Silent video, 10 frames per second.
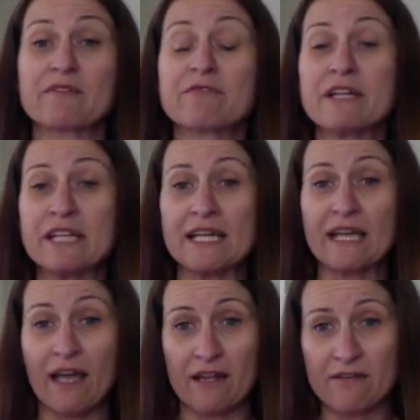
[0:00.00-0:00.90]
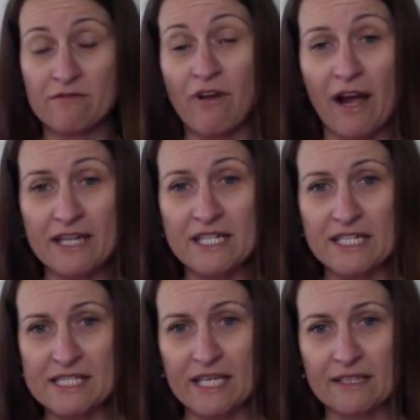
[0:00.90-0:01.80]
reading and
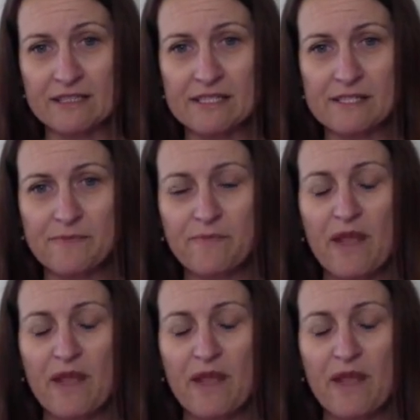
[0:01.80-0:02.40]
writing skills.